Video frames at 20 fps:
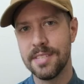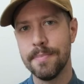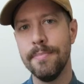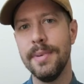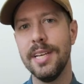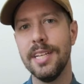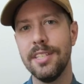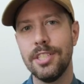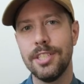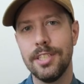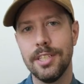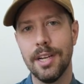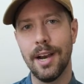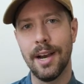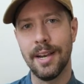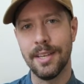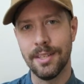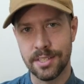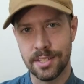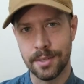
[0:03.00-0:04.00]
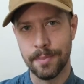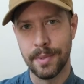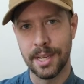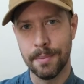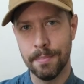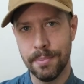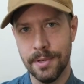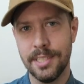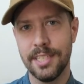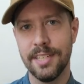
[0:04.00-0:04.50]
Mitch. I used to
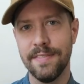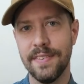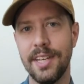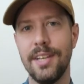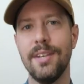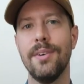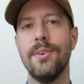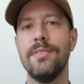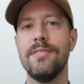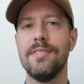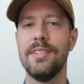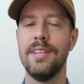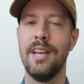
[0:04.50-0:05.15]
make printing videos,